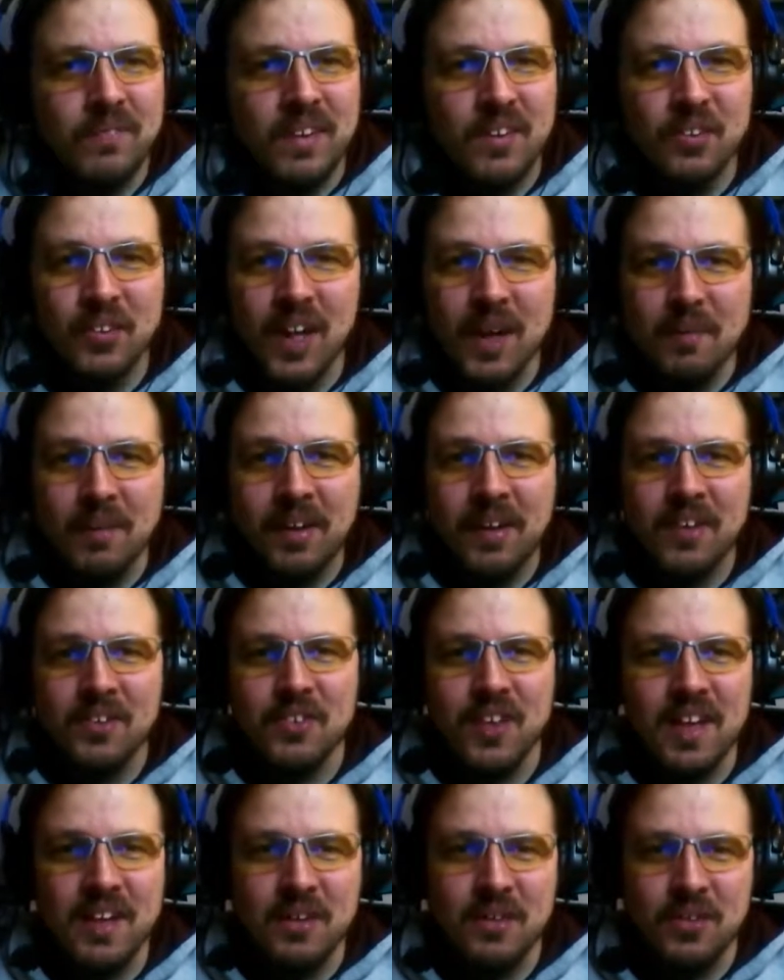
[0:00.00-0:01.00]
it was great
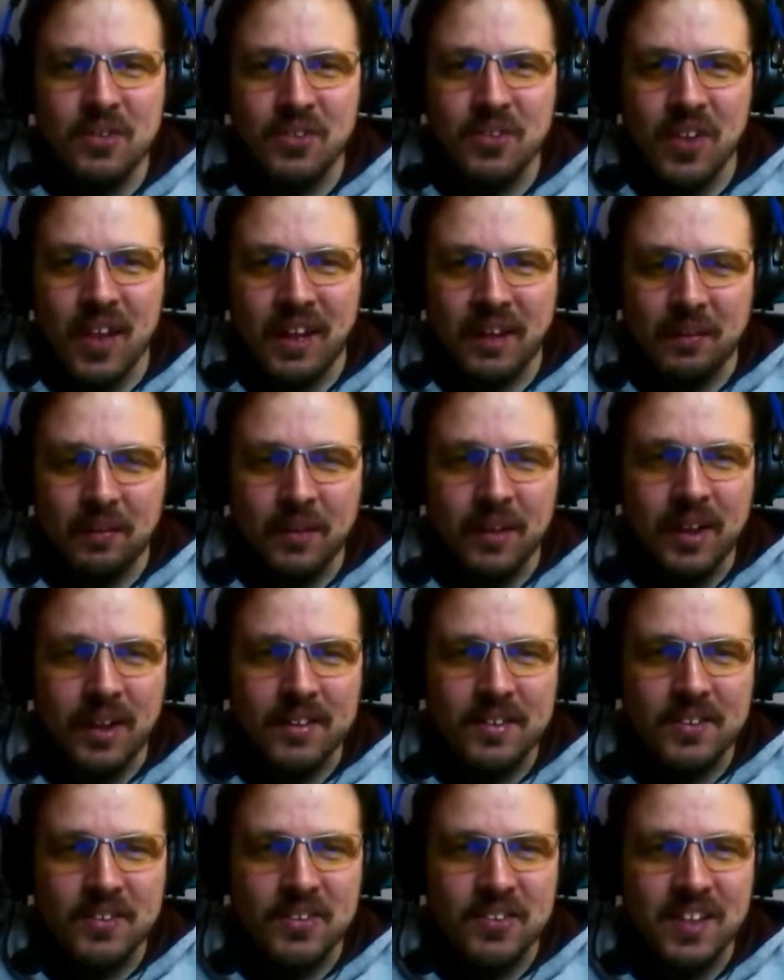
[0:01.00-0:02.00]
because then it was like we
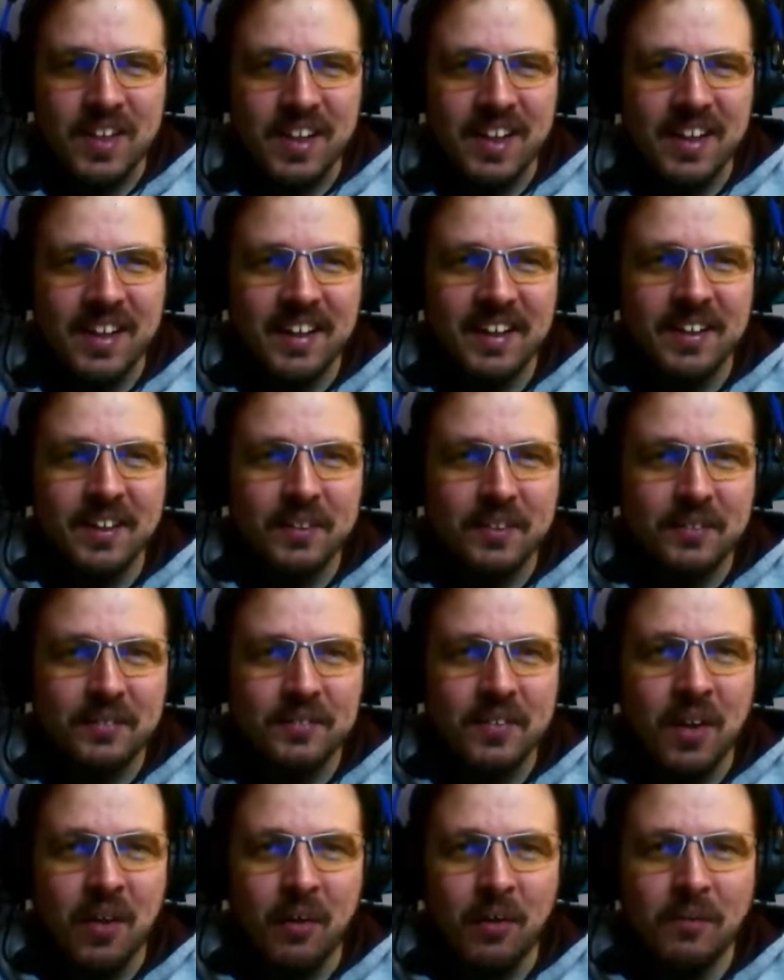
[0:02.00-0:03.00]
got to see,
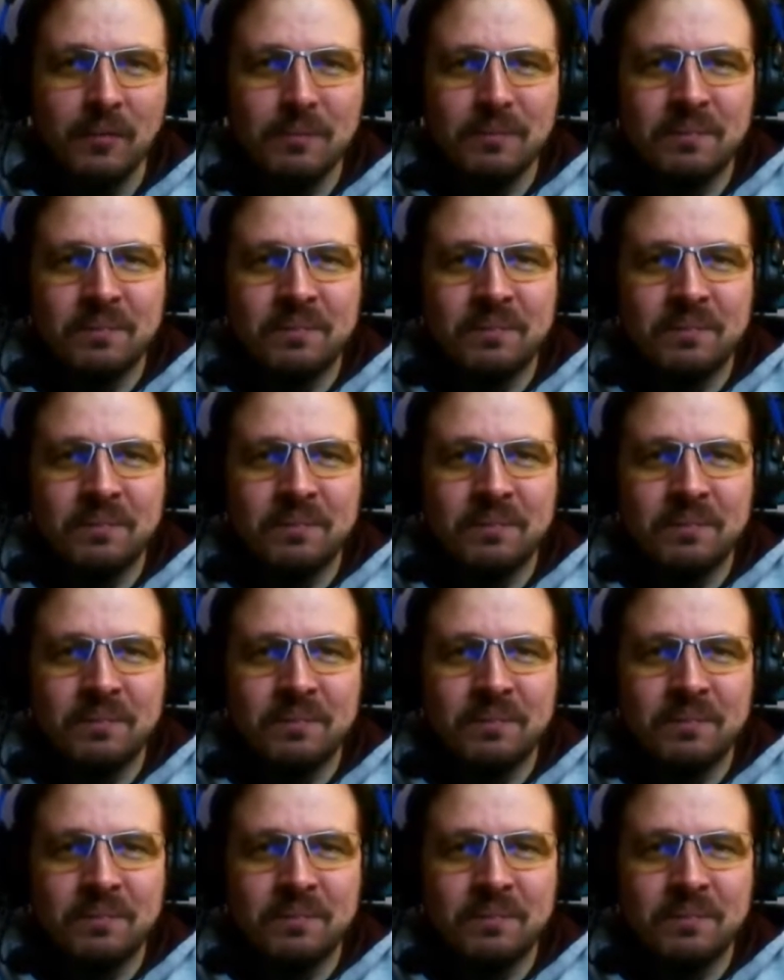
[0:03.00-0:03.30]
in